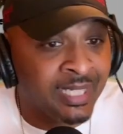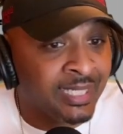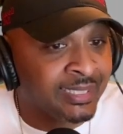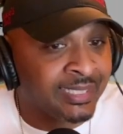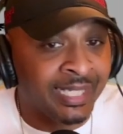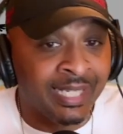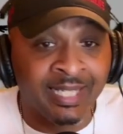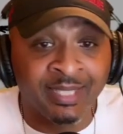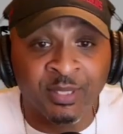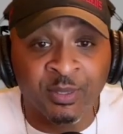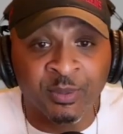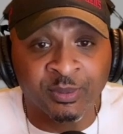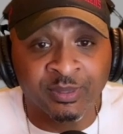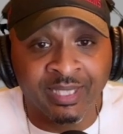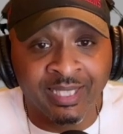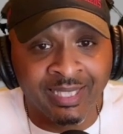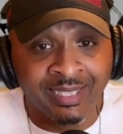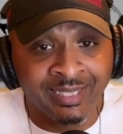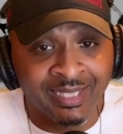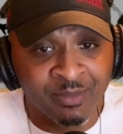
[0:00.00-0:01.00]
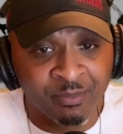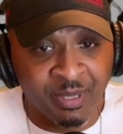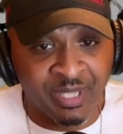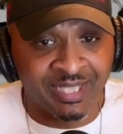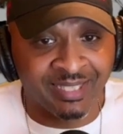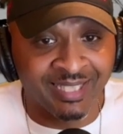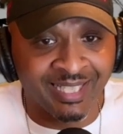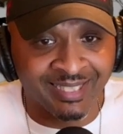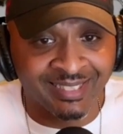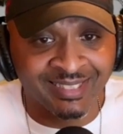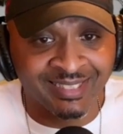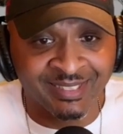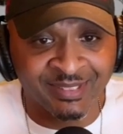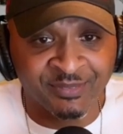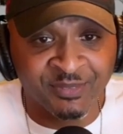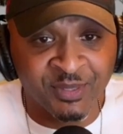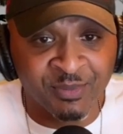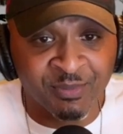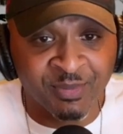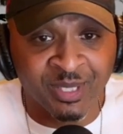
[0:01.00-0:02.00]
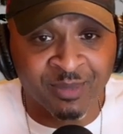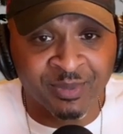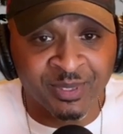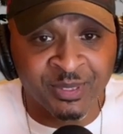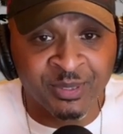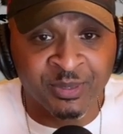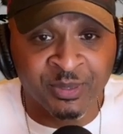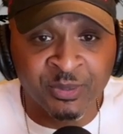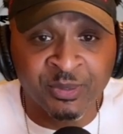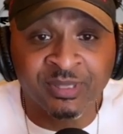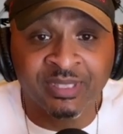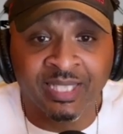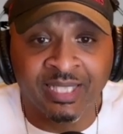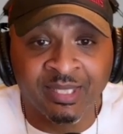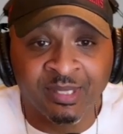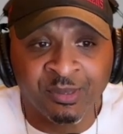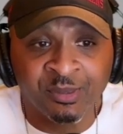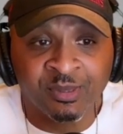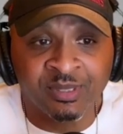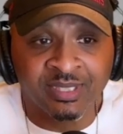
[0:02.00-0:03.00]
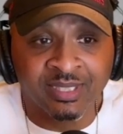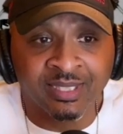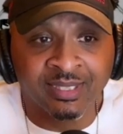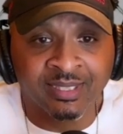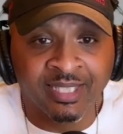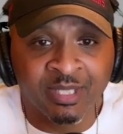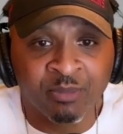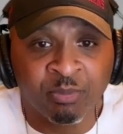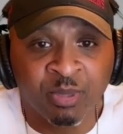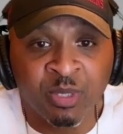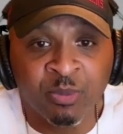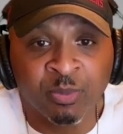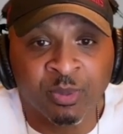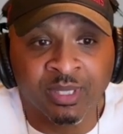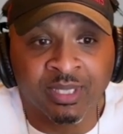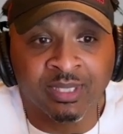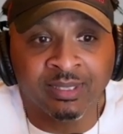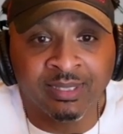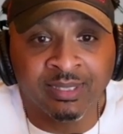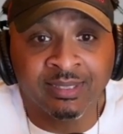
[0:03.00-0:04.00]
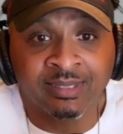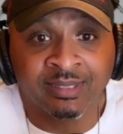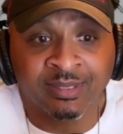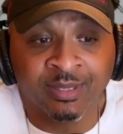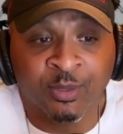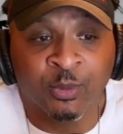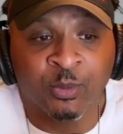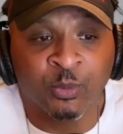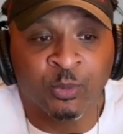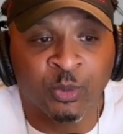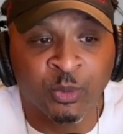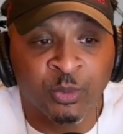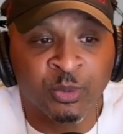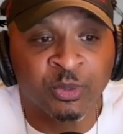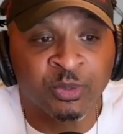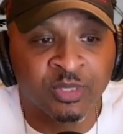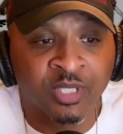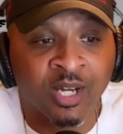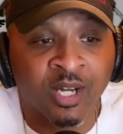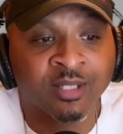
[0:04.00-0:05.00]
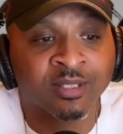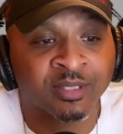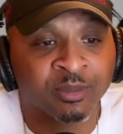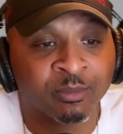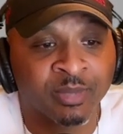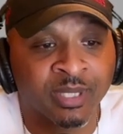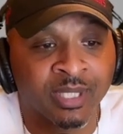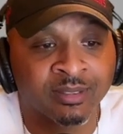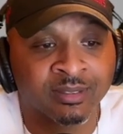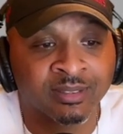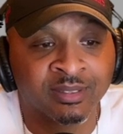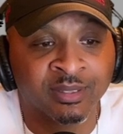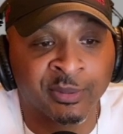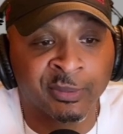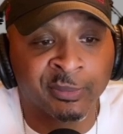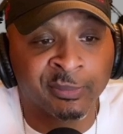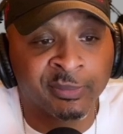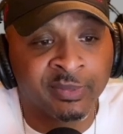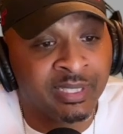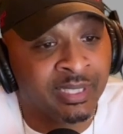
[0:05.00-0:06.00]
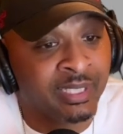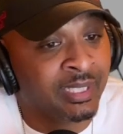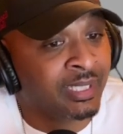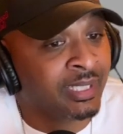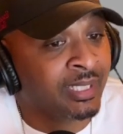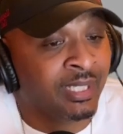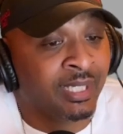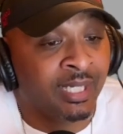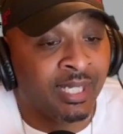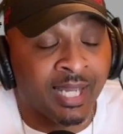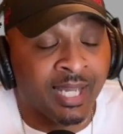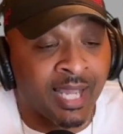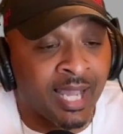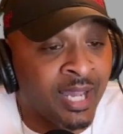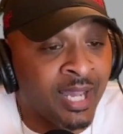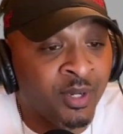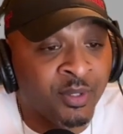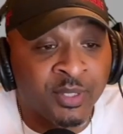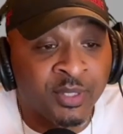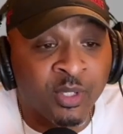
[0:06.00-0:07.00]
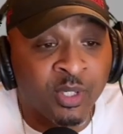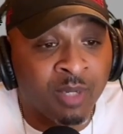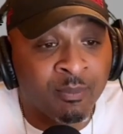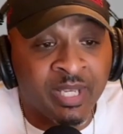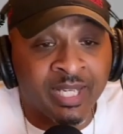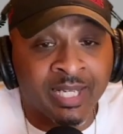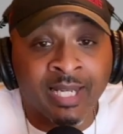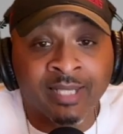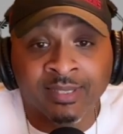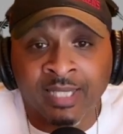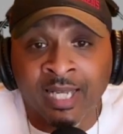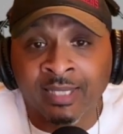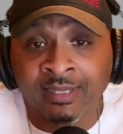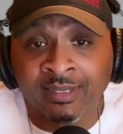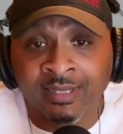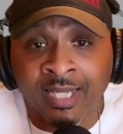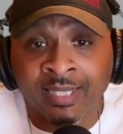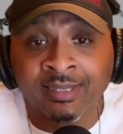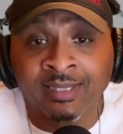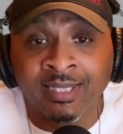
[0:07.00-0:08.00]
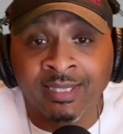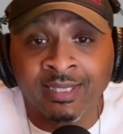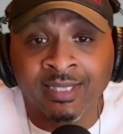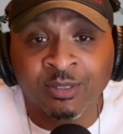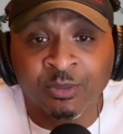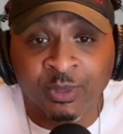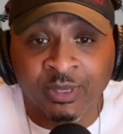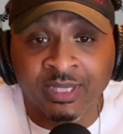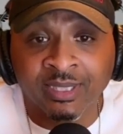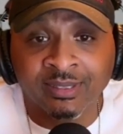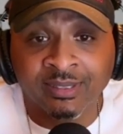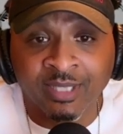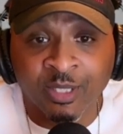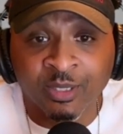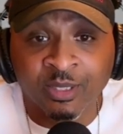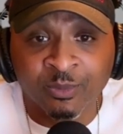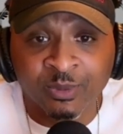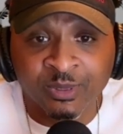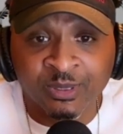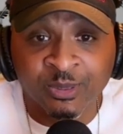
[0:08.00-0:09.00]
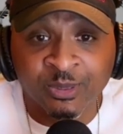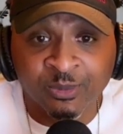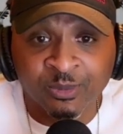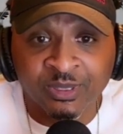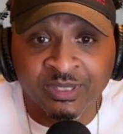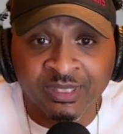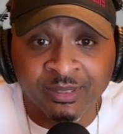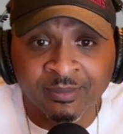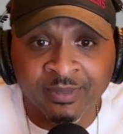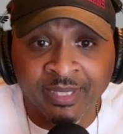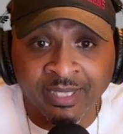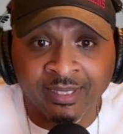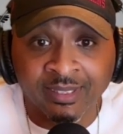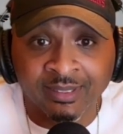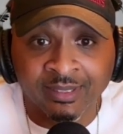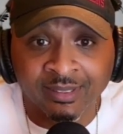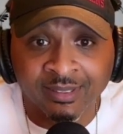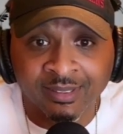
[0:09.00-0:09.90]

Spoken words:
They ain't been that good in football, but you say UCLA, people at least know who you talking about. So I don't know. I mean, I think that's what they thought they was doing with Chip Kelly.